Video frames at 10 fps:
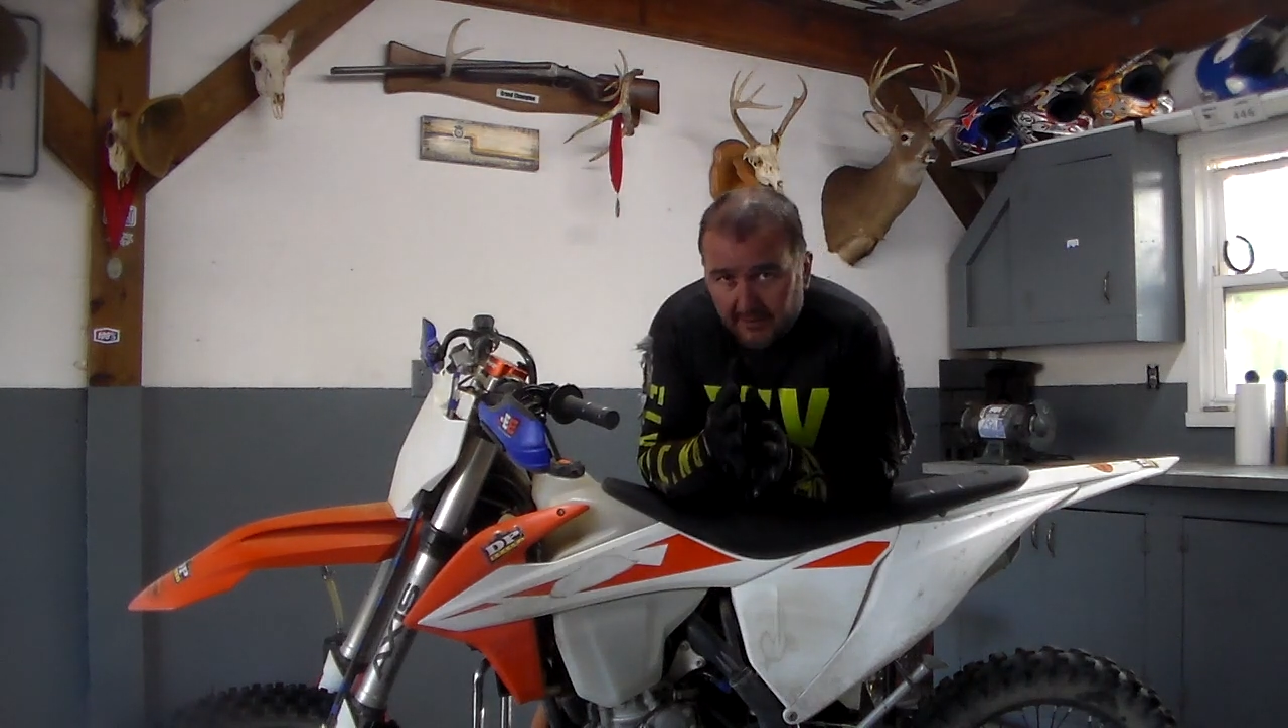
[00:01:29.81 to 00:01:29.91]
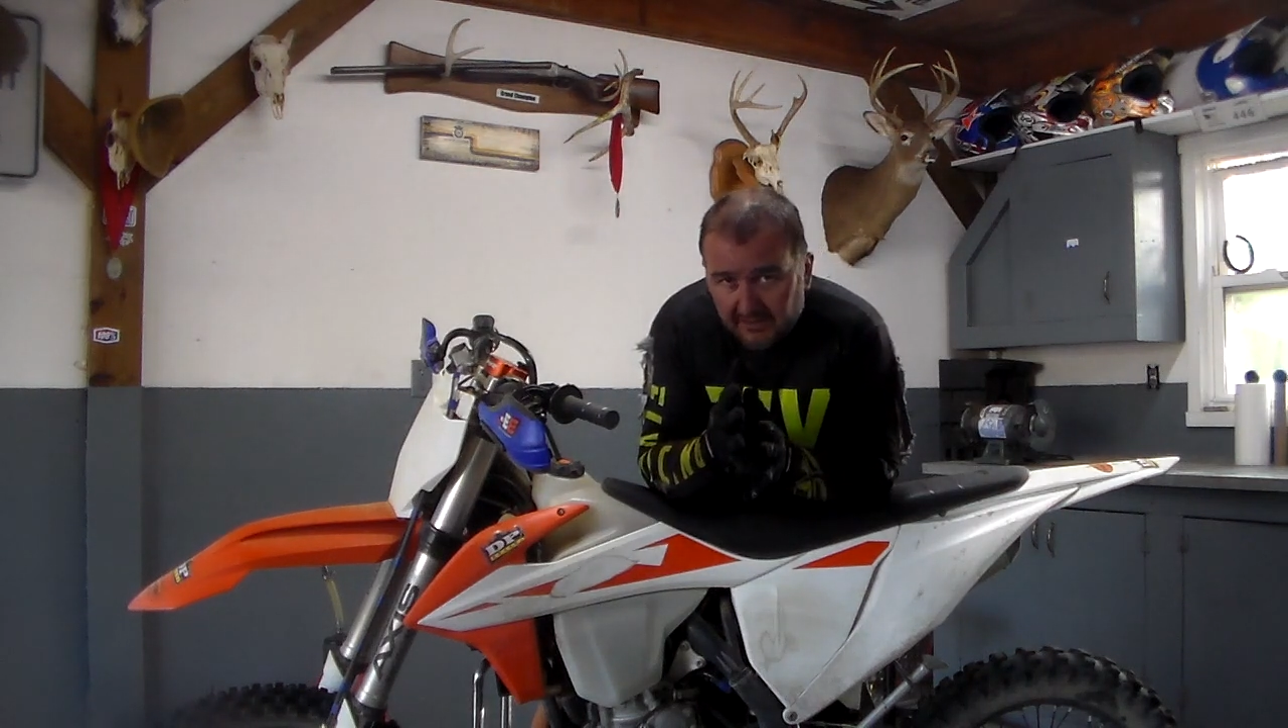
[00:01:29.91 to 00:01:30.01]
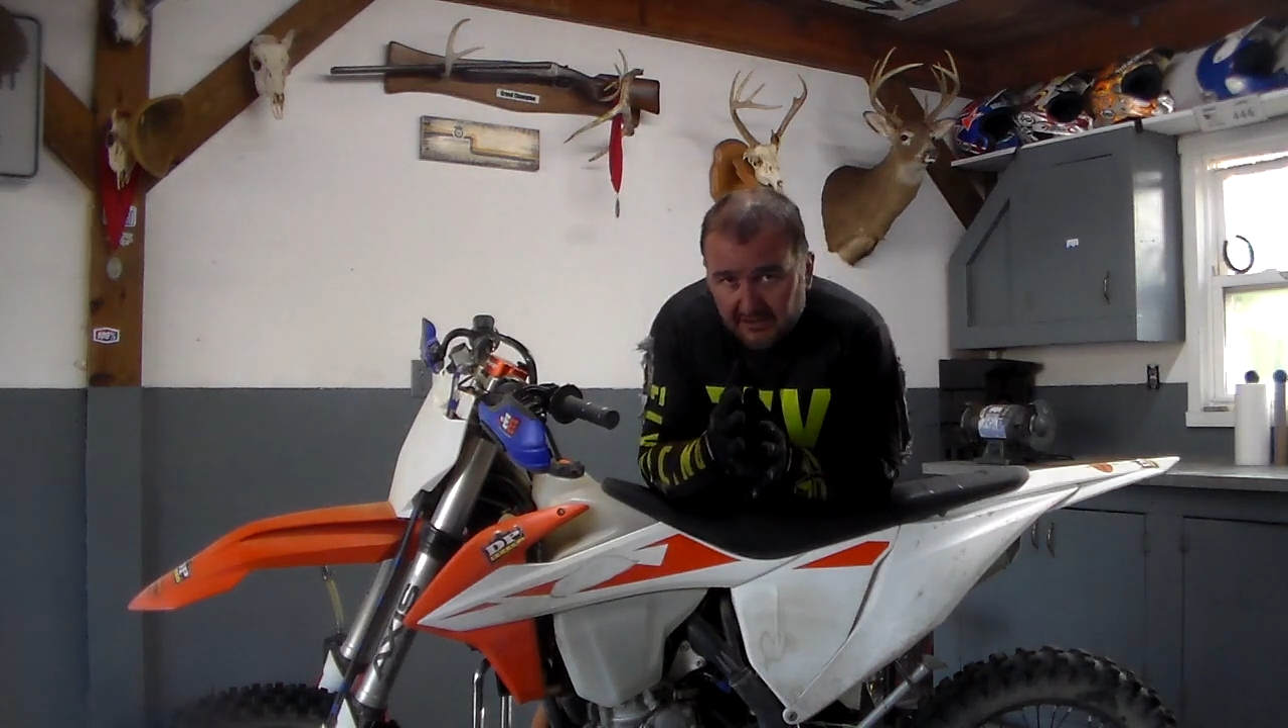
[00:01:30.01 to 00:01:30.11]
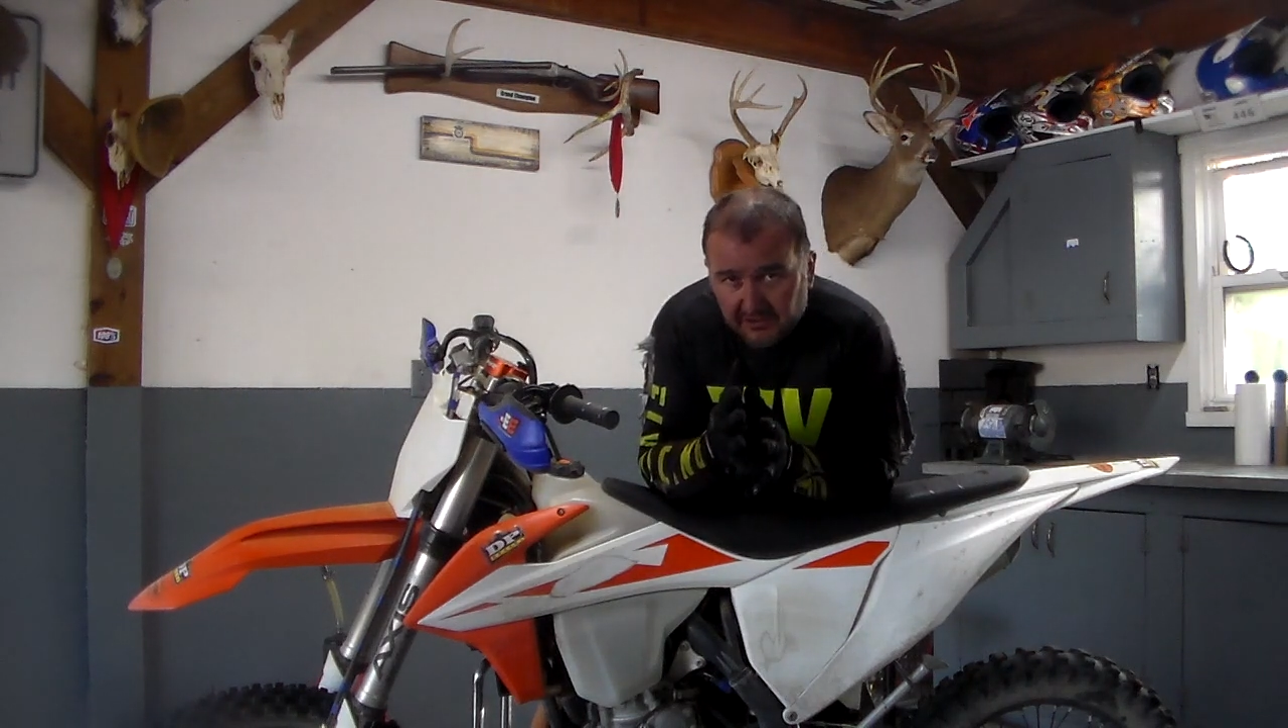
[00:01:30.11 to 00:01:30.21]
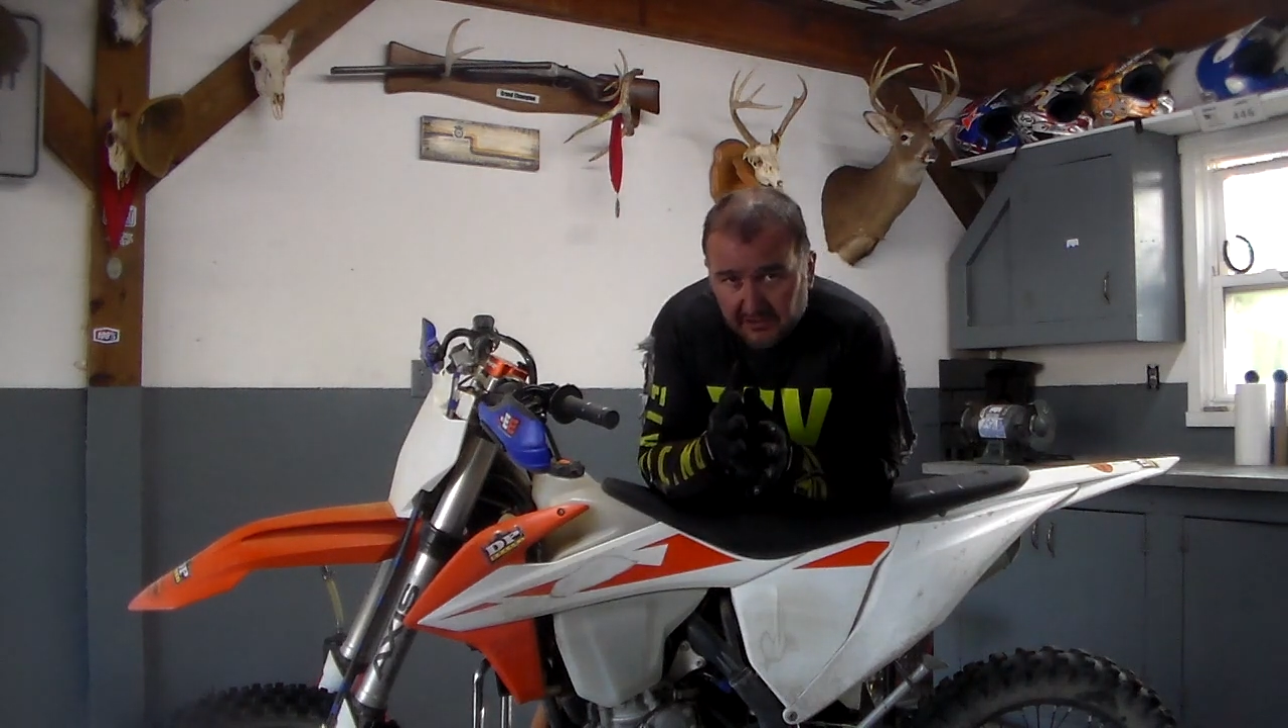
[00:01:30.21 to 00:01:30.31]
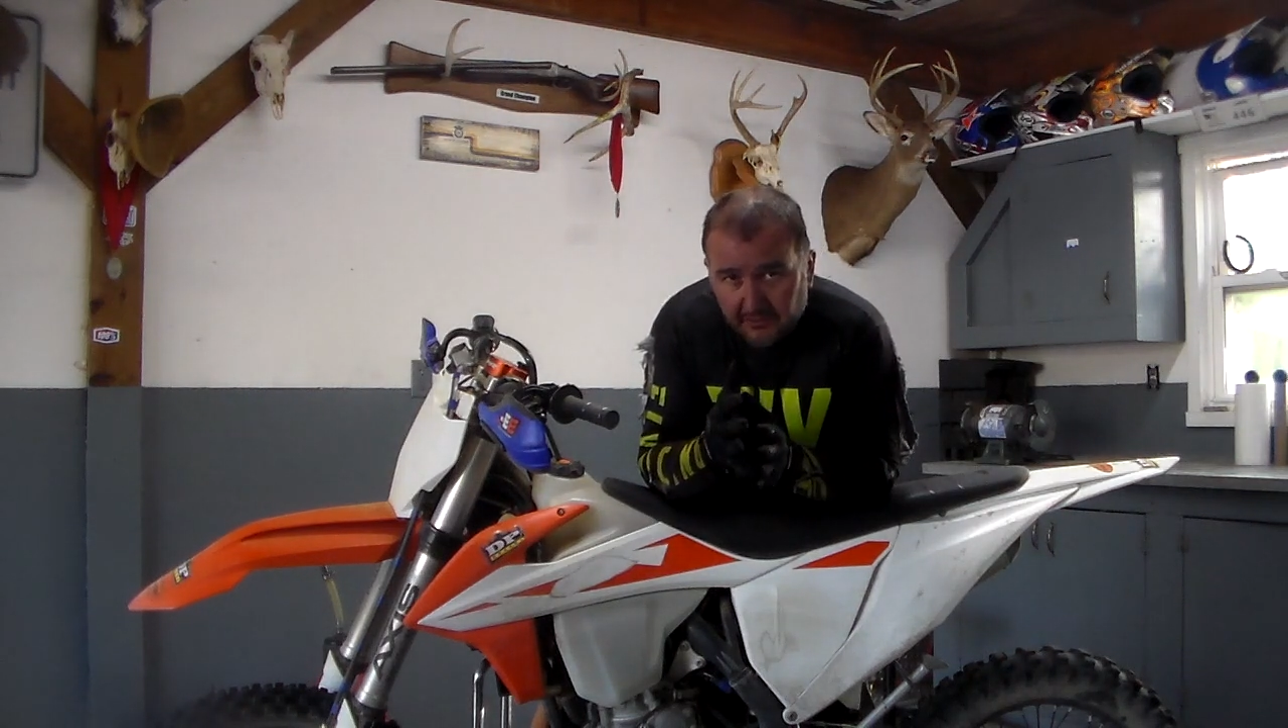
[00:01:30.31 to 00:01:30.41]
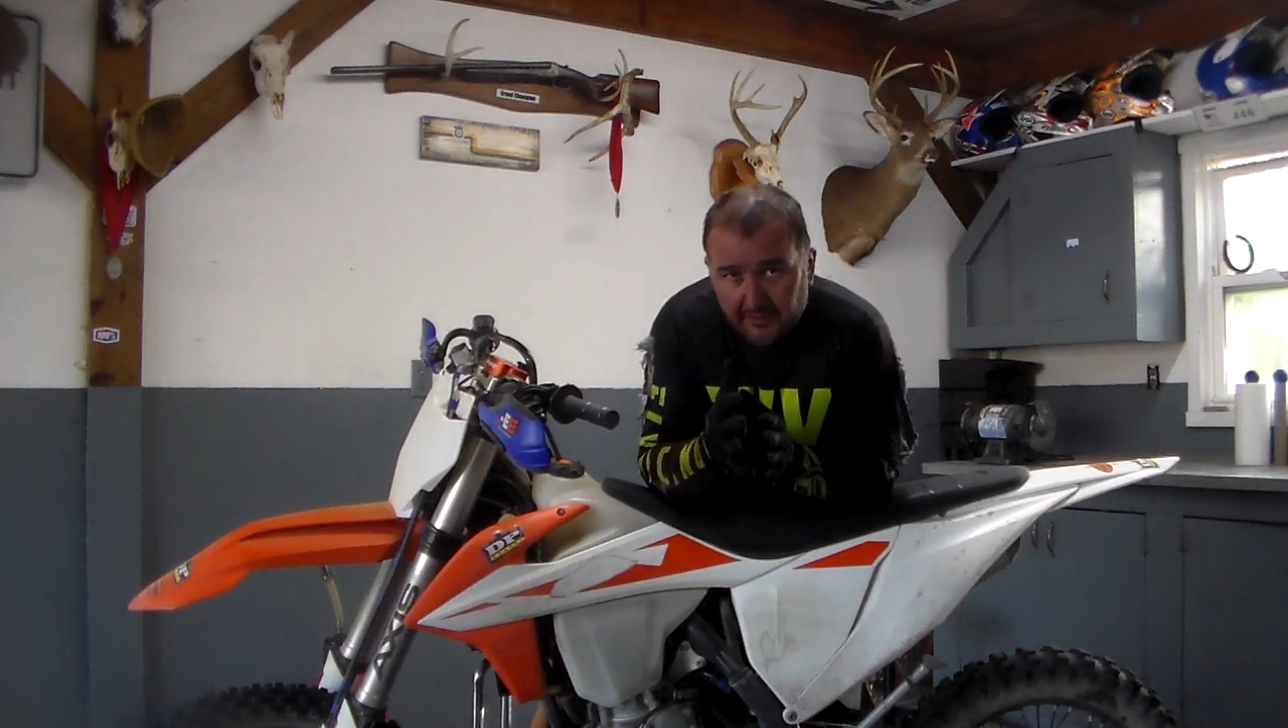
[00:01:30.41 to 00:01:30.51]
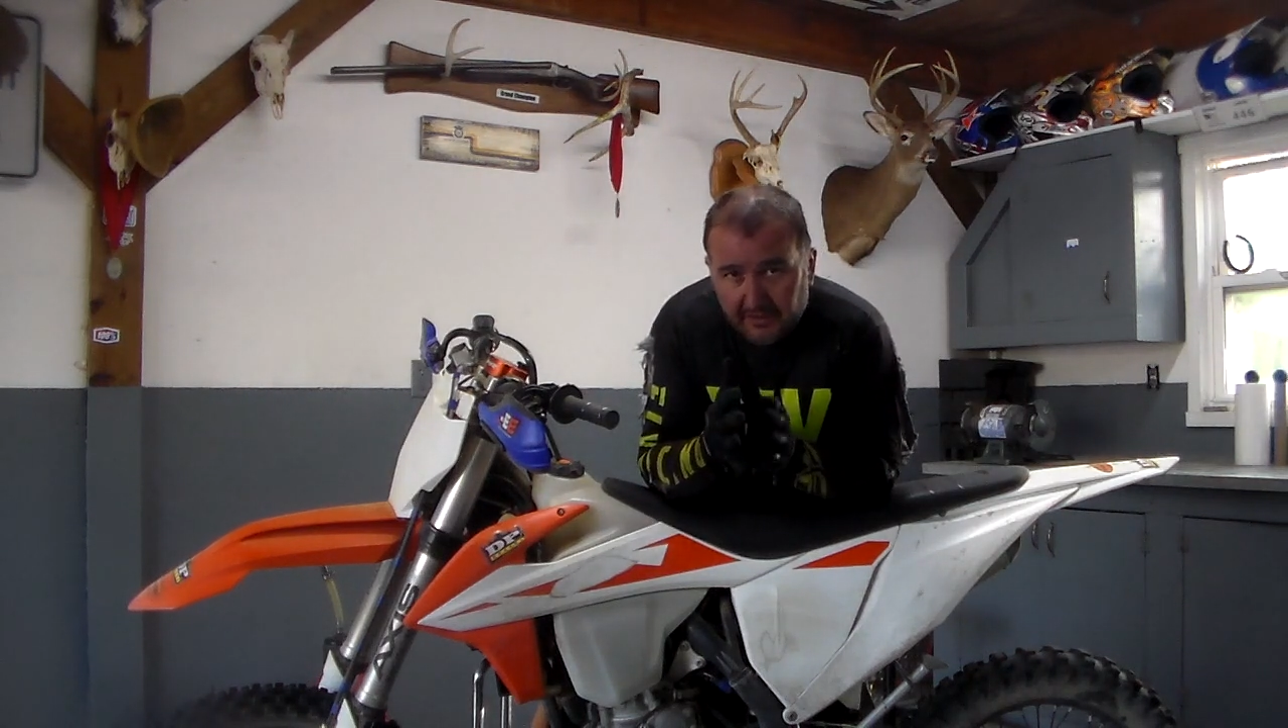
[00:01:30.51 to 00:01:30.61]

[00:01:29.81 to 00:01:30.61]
this is you